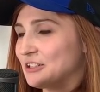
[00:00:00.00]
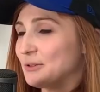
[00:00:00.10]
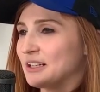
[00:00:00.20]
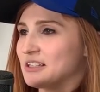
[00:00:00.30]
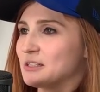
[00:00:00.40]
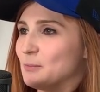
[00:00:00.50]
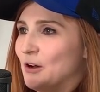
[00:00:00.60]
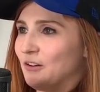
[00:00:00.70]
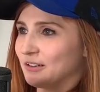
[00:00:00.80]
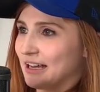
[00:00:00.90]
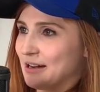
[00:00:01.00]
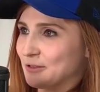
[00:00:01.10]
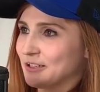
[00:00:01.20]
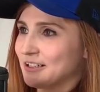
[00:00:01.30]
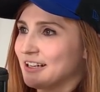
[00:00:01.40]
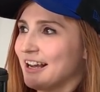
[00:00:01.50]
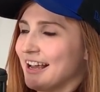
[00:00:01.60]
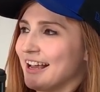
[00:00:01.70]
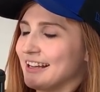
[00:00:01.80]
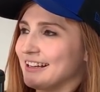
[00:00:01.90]
doing a small counter,
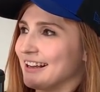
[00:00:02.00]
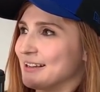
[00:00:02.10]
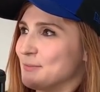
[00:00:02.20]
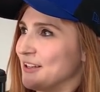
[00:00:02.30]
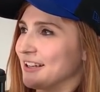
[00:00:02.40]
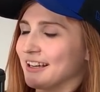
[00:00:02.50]
and I'm like,